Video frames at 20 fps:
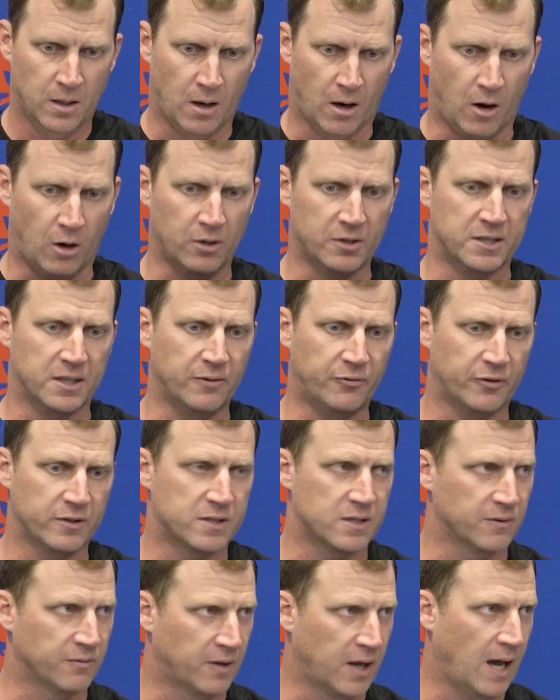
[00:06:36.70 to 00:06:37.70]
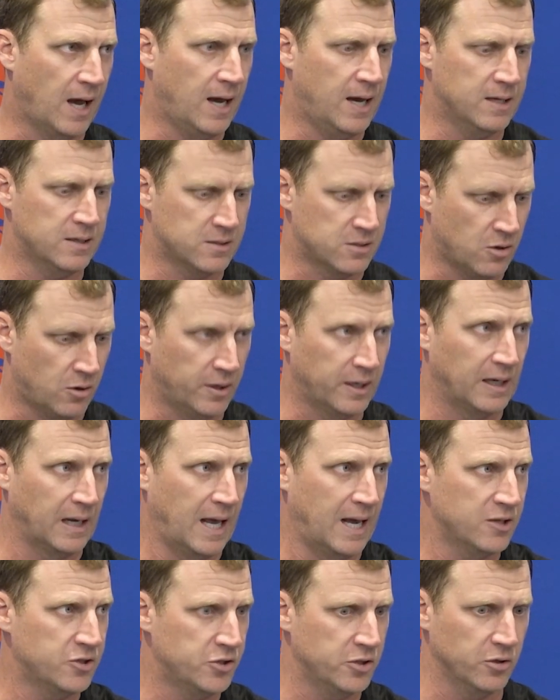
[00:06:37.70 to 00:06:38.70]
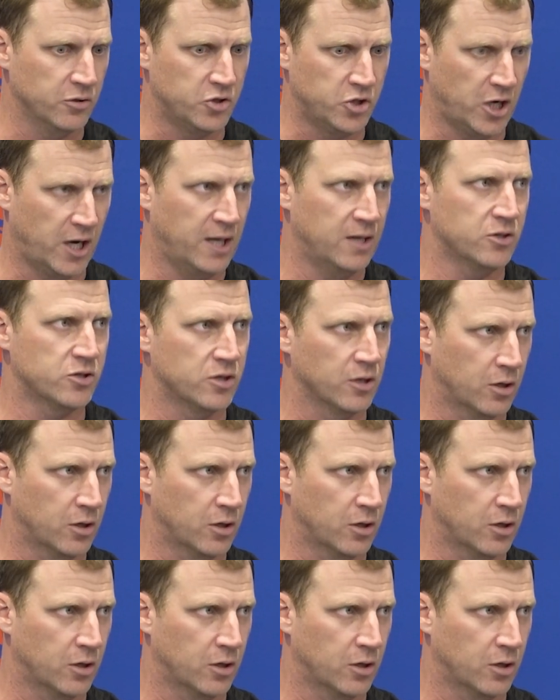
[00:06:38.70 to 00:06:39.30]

our defensive guys starting last year changed